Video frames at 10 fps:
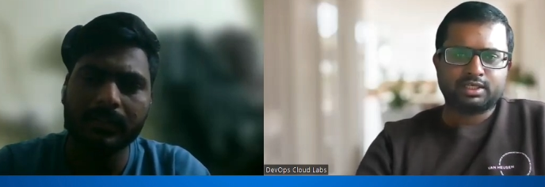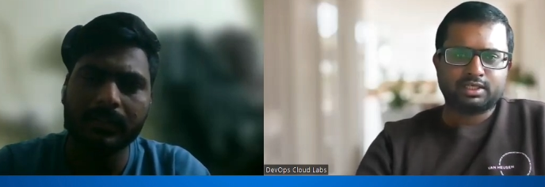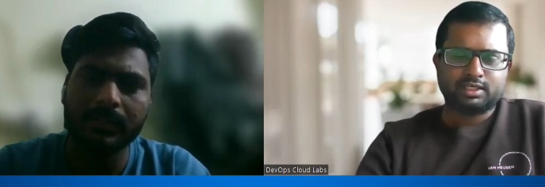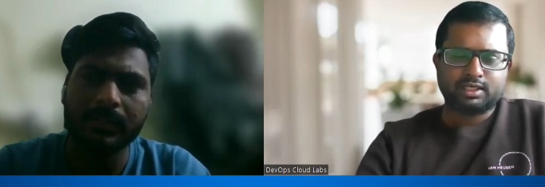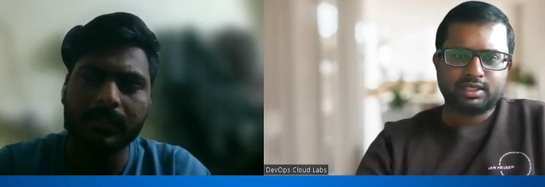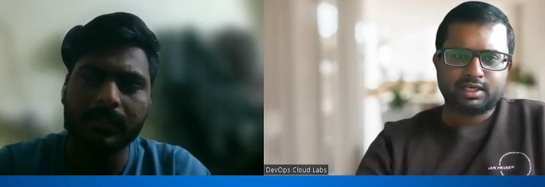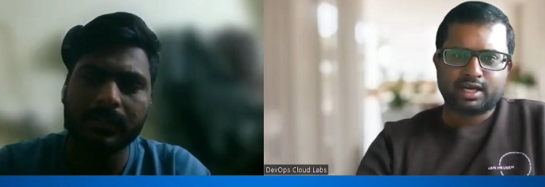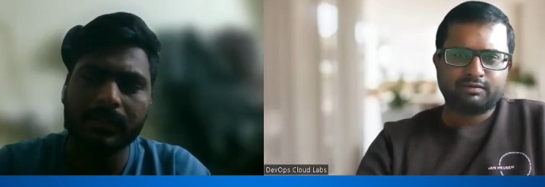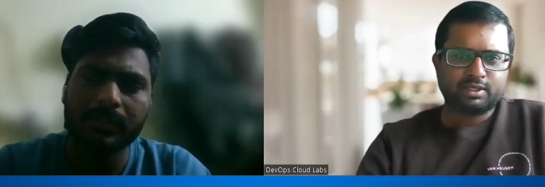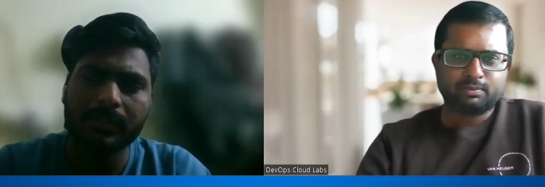Speaker 1: did they
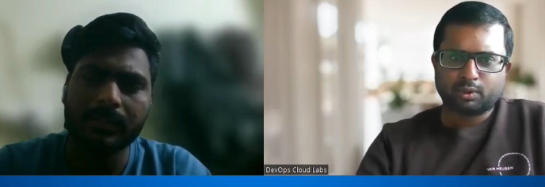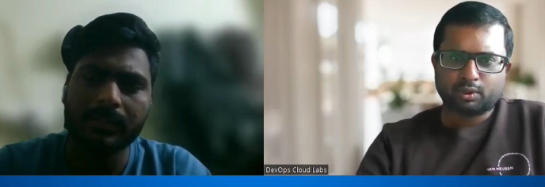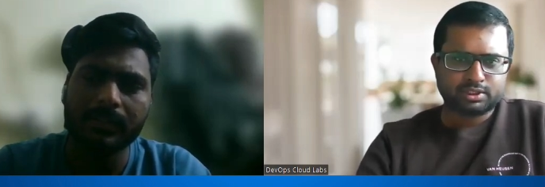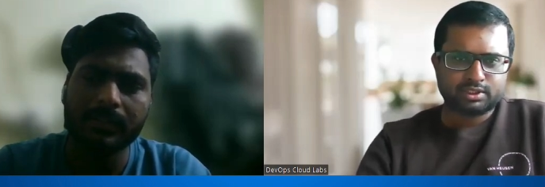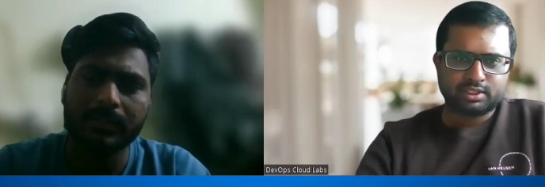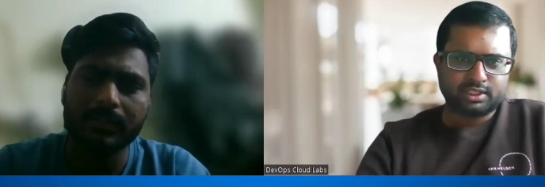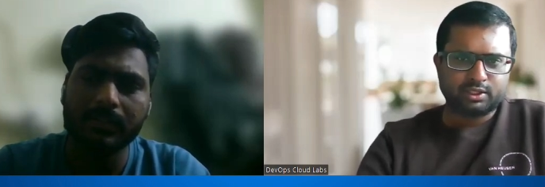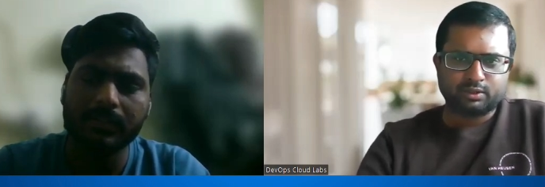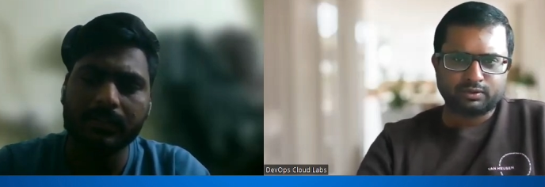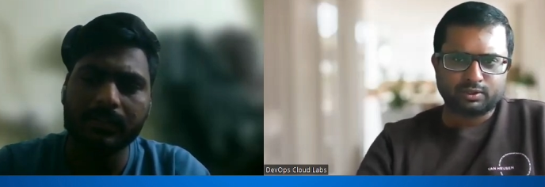have any project at the
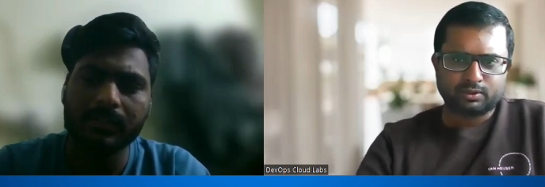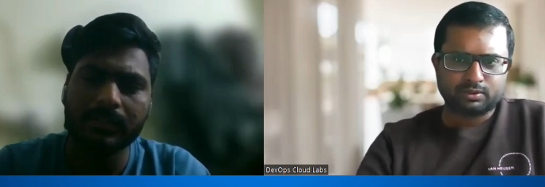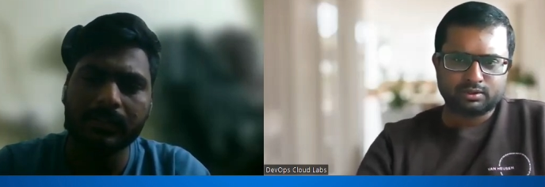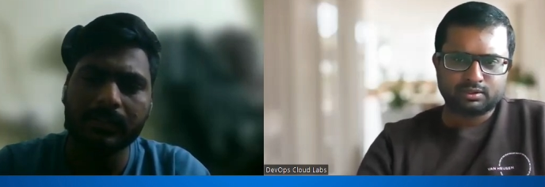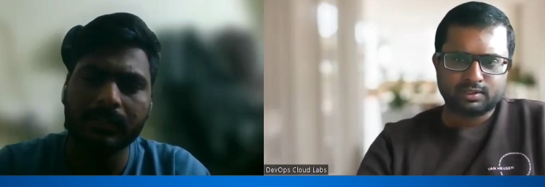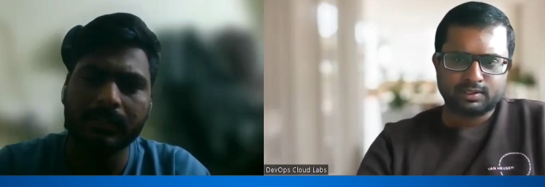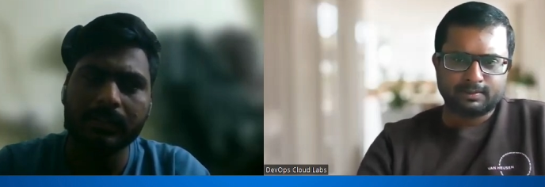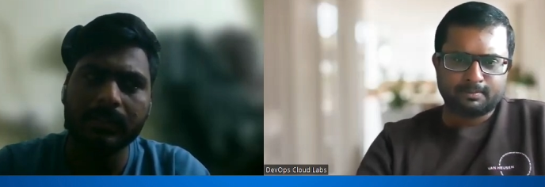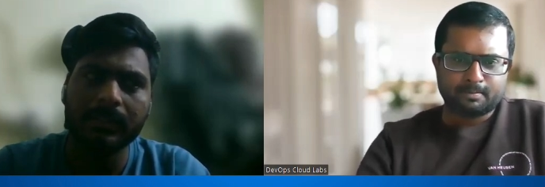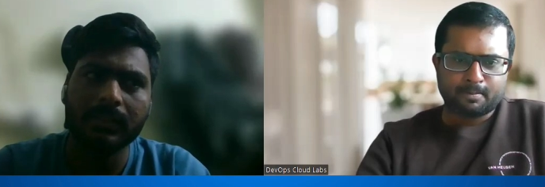end of the course?
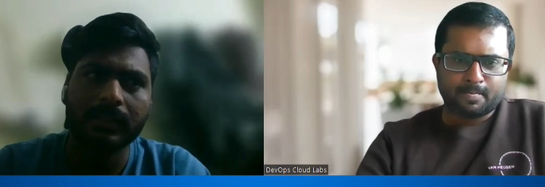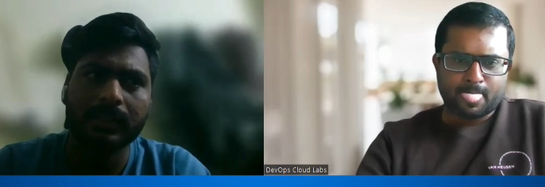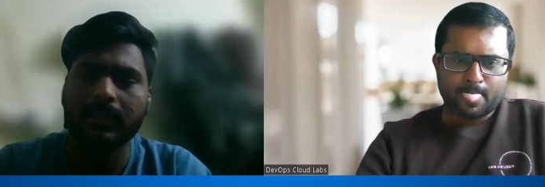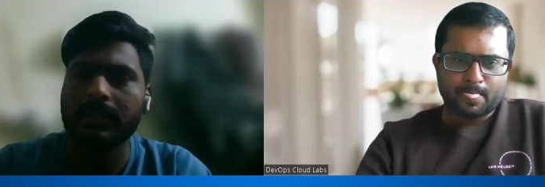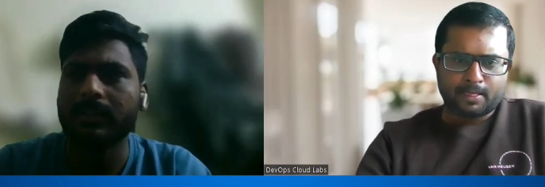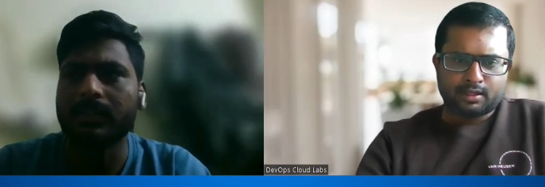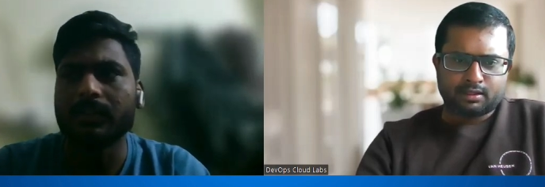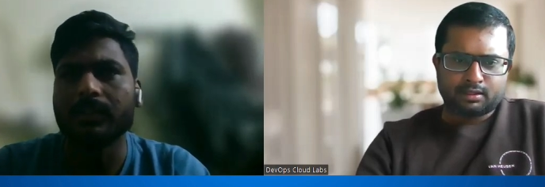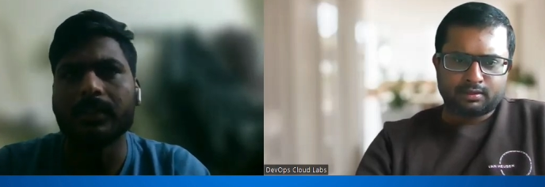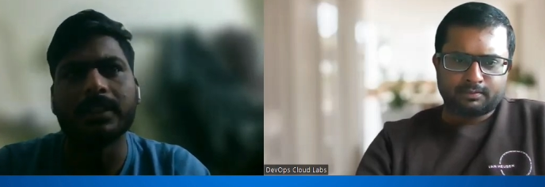
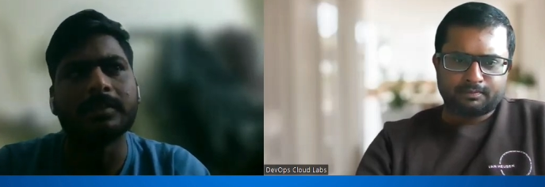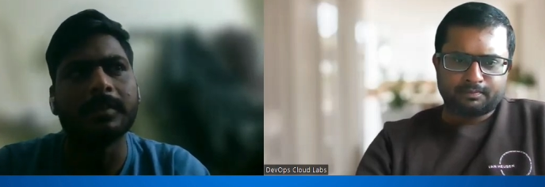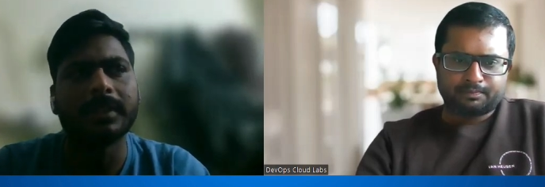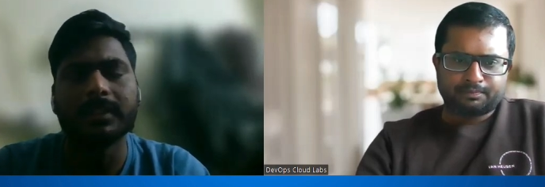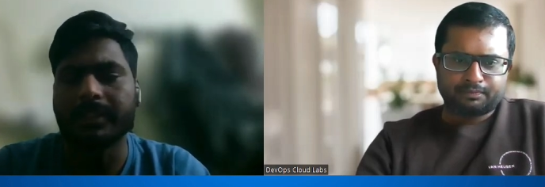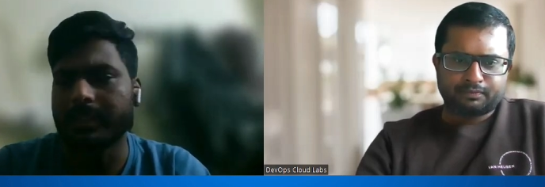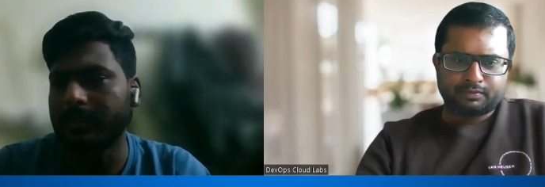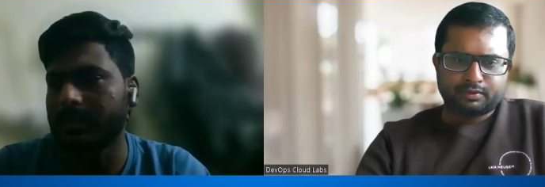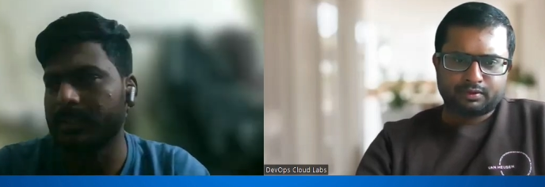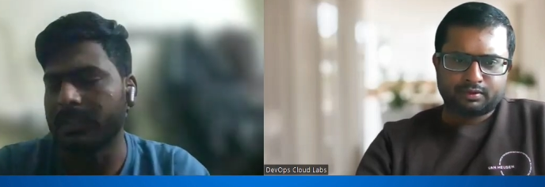No, it's been
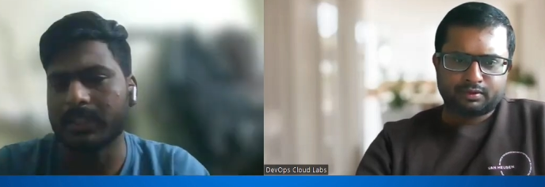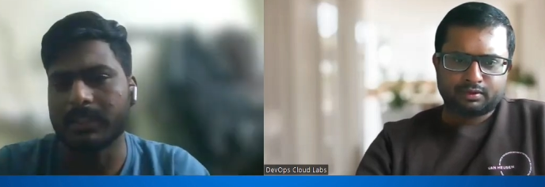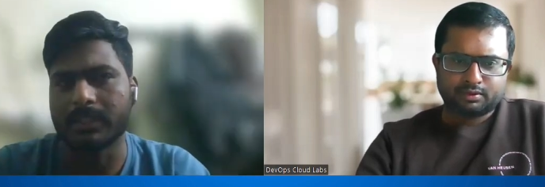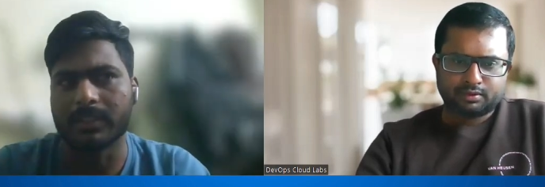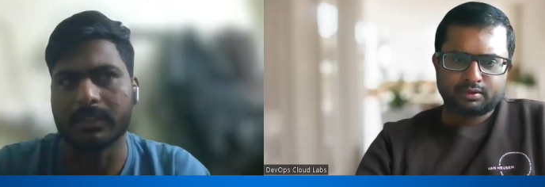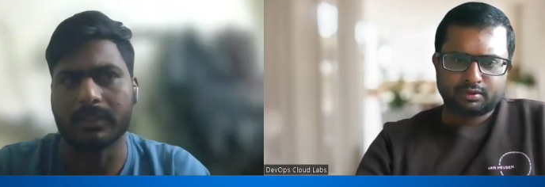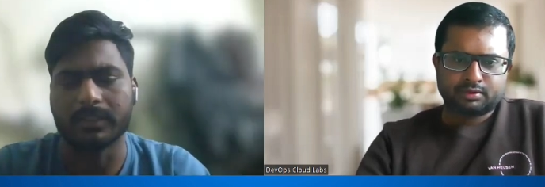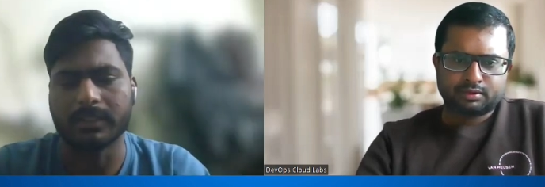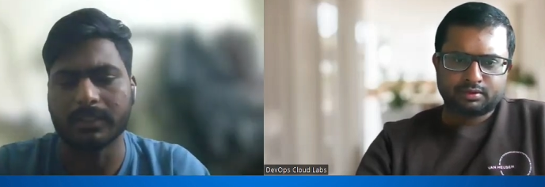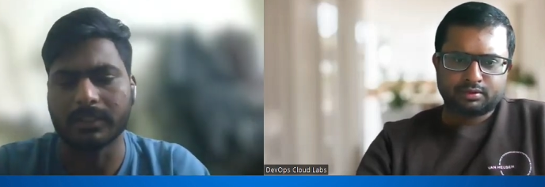3 months. I
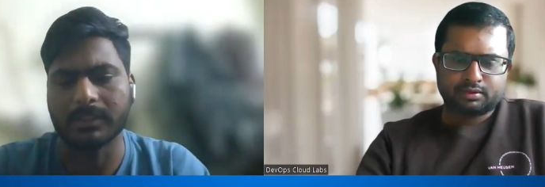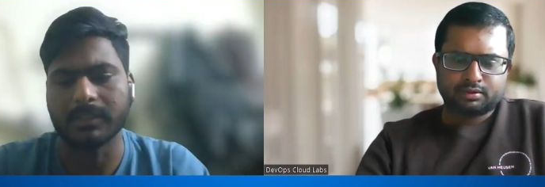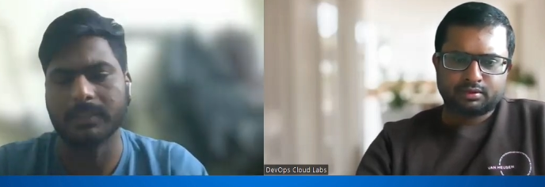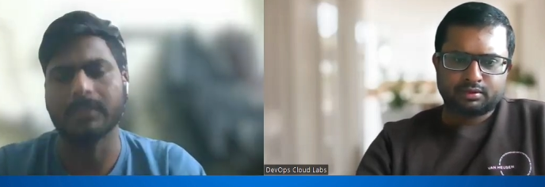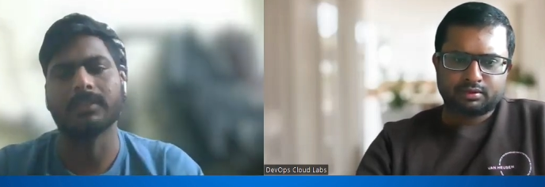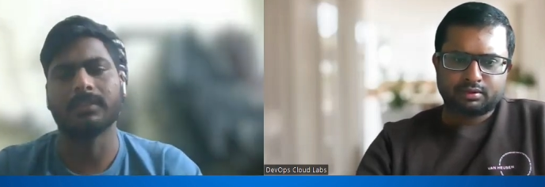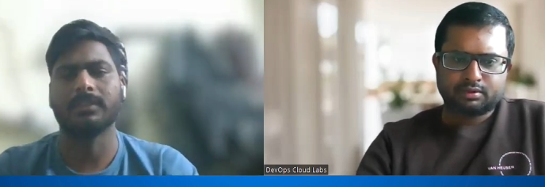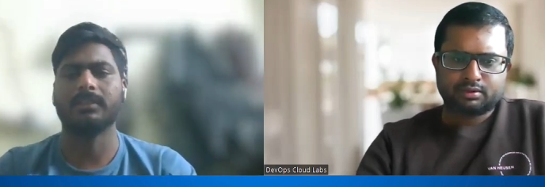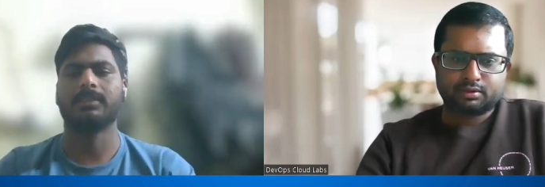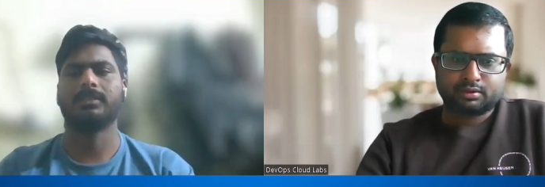
Speaker 2: think
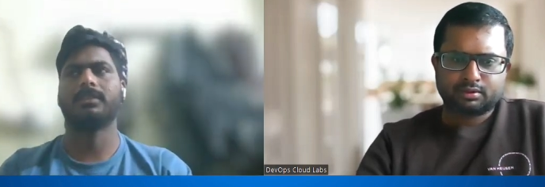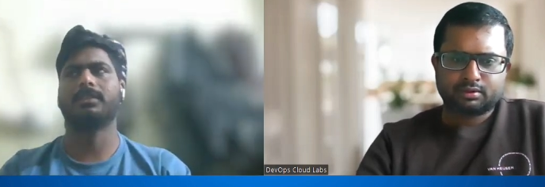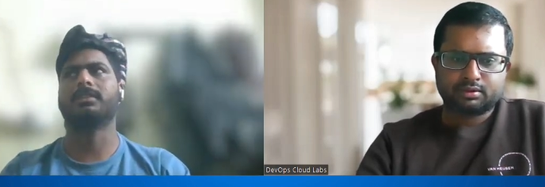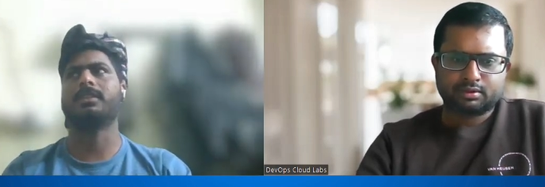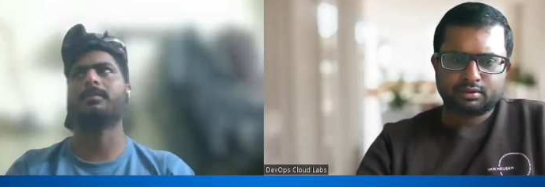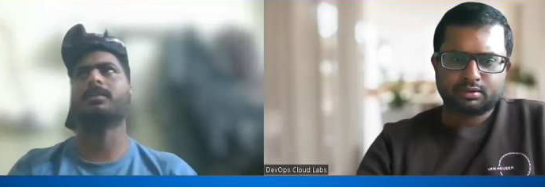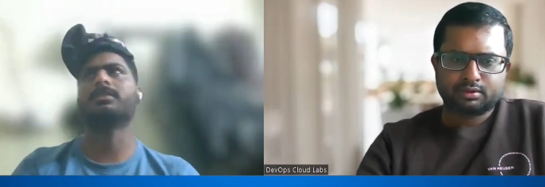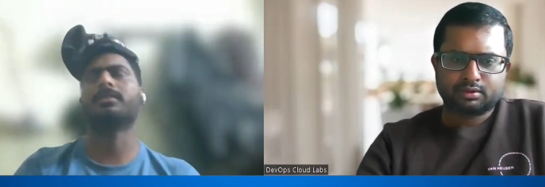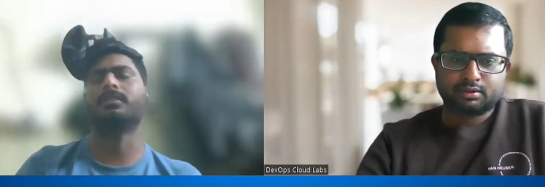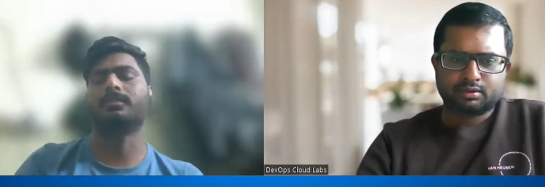3
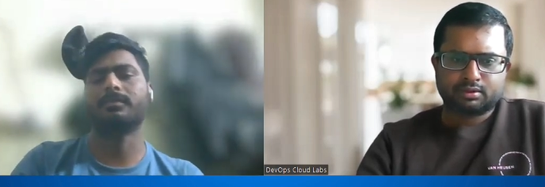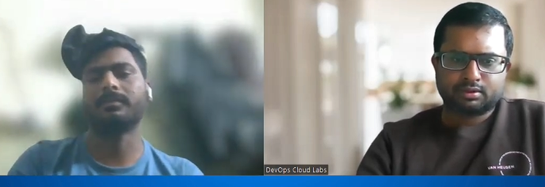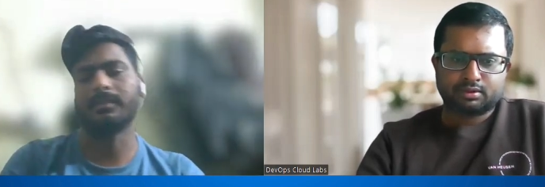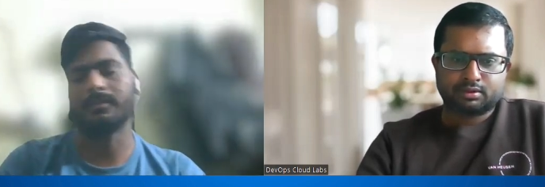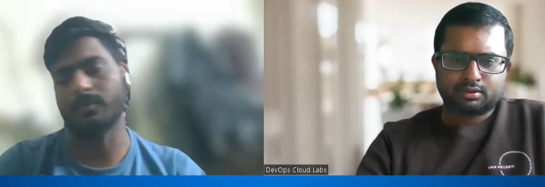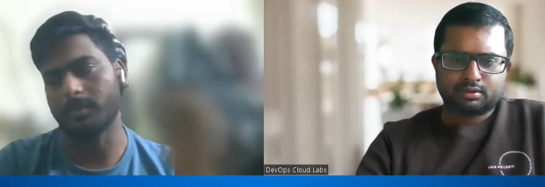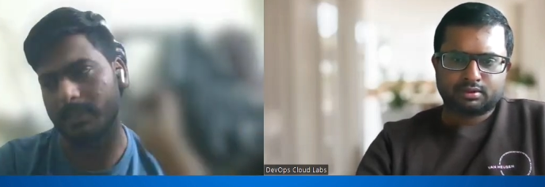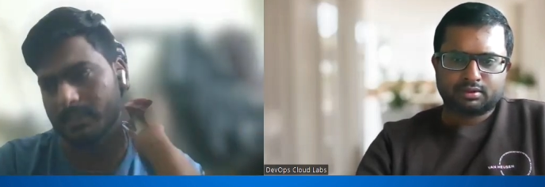months or 4